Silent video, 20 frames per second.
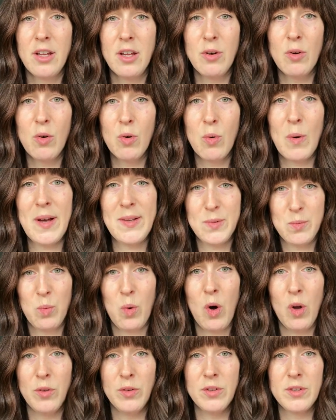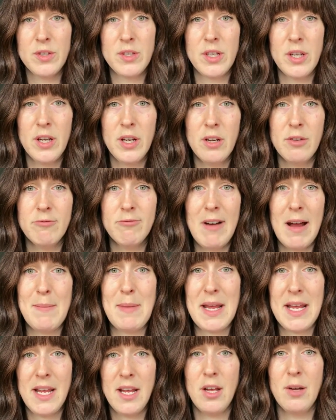you always want
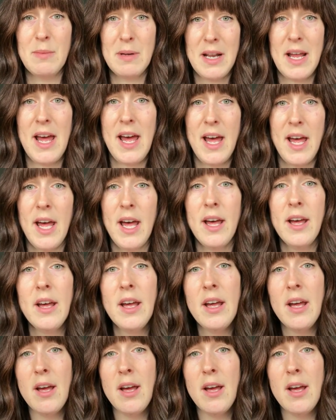Remy human hair,